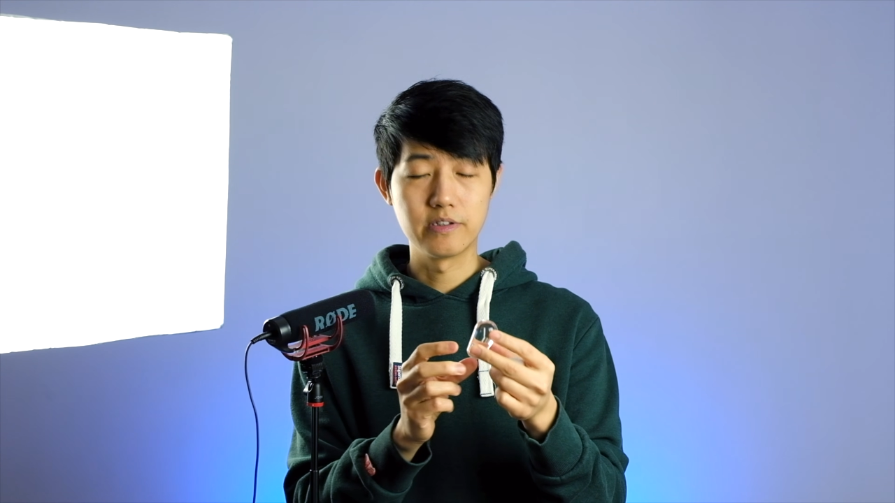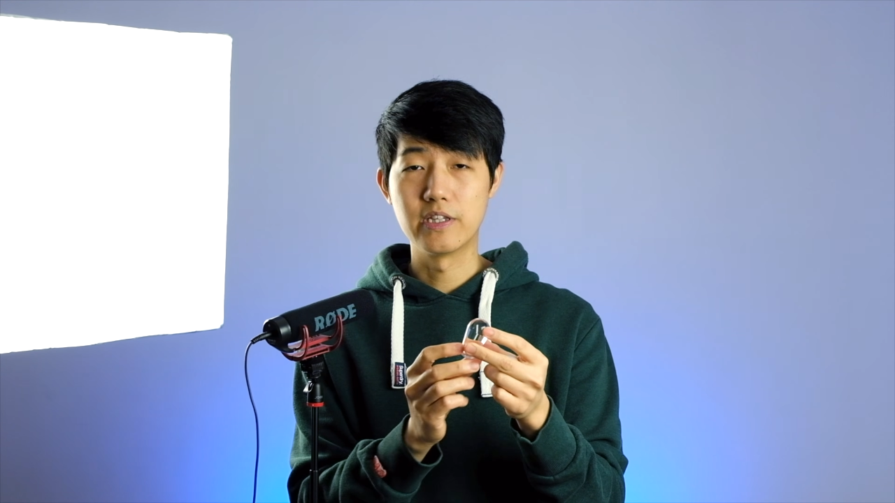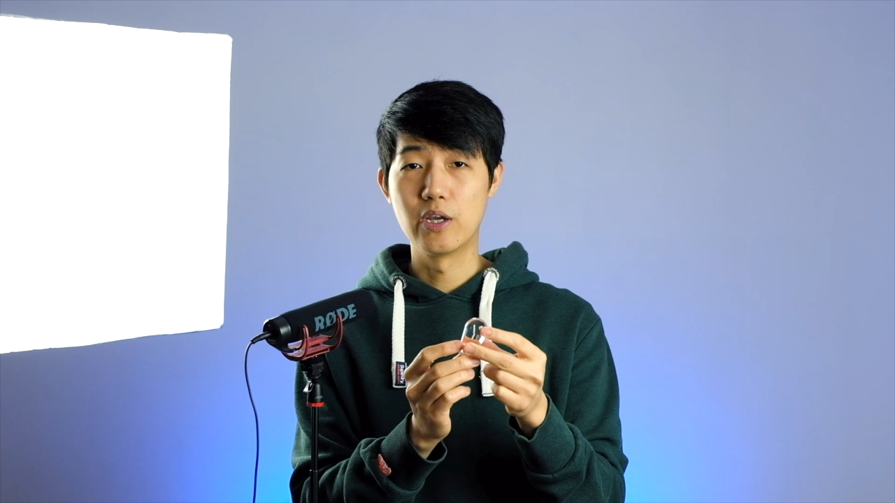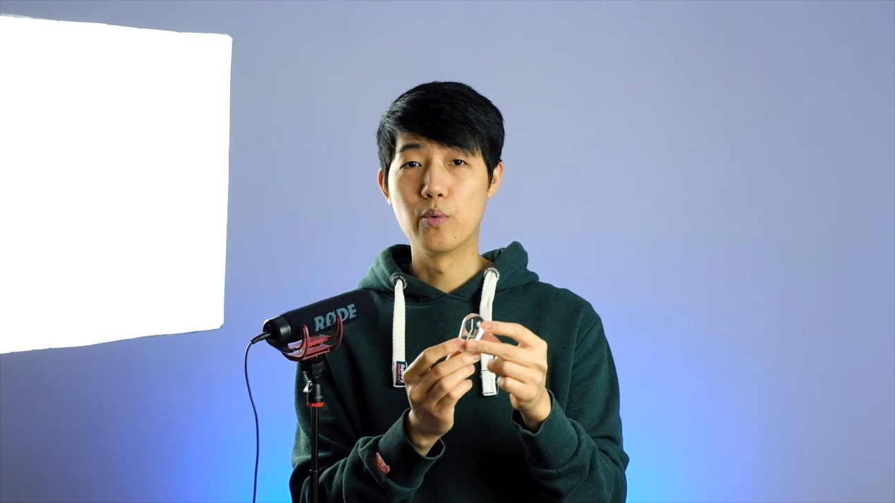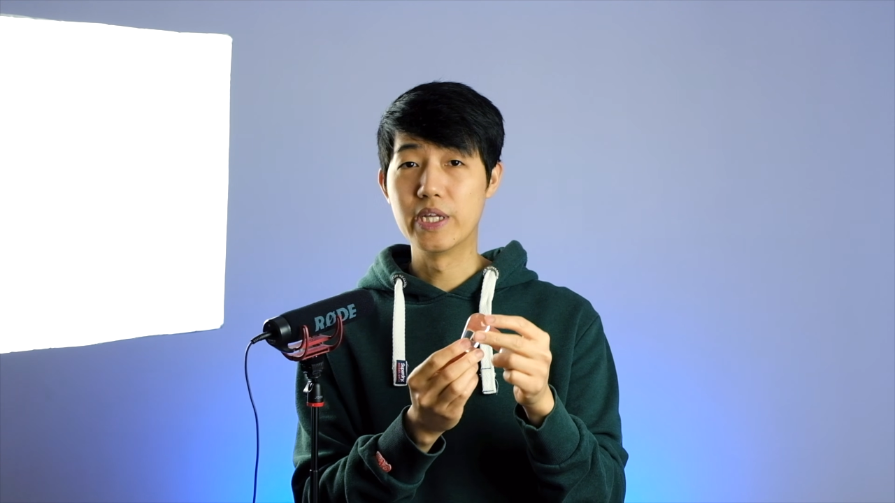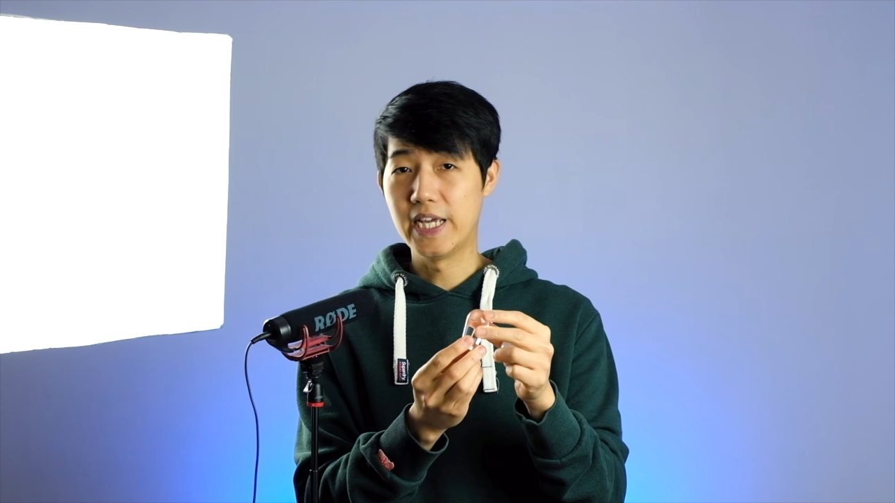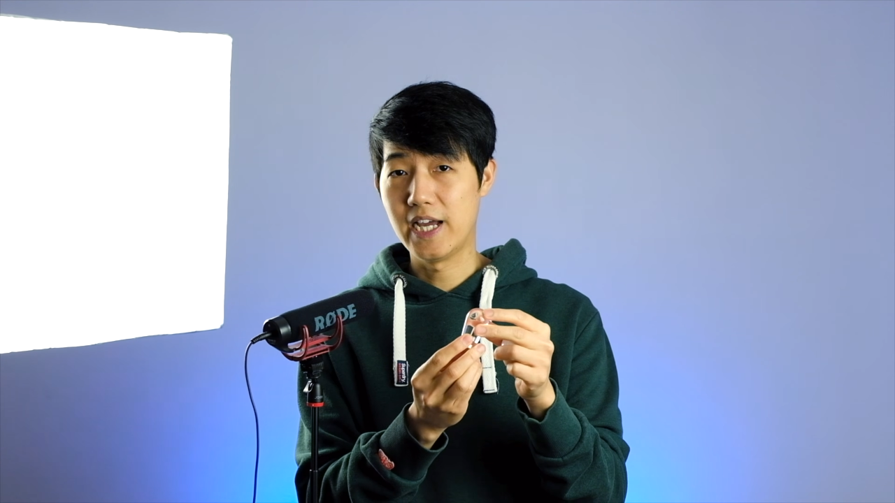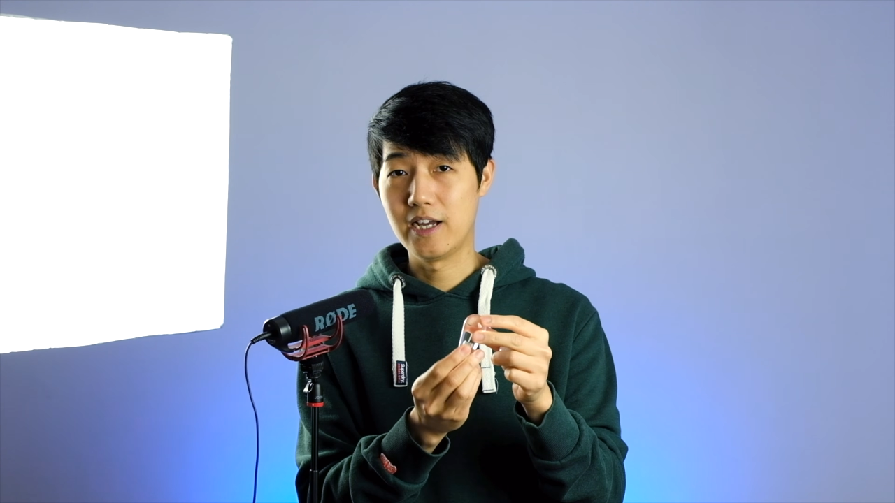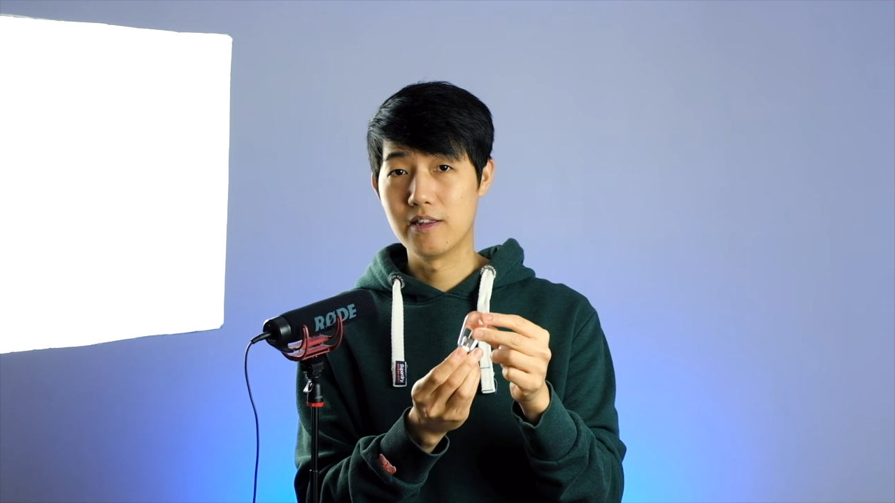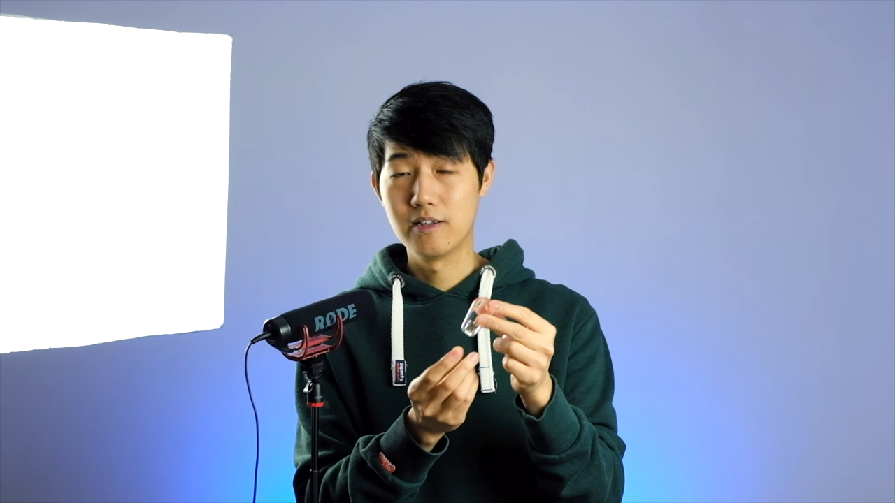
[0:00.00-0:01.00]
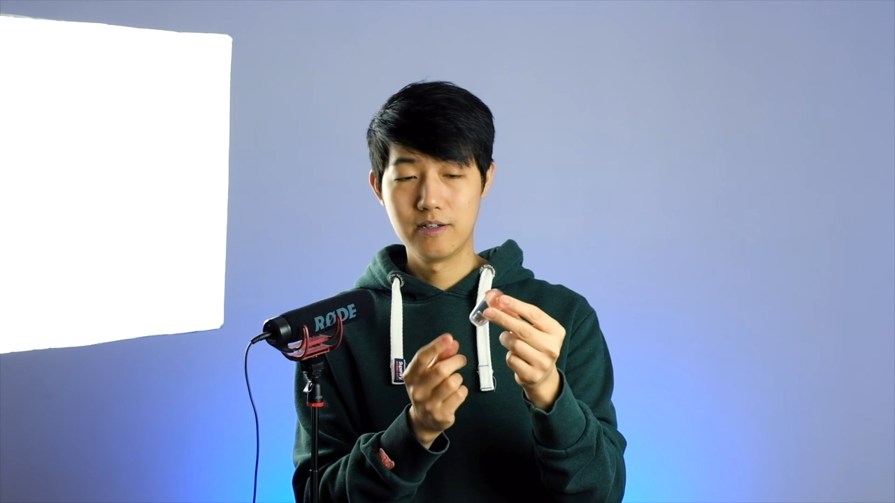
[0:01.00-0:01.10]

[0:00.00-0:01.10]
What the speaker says: they only had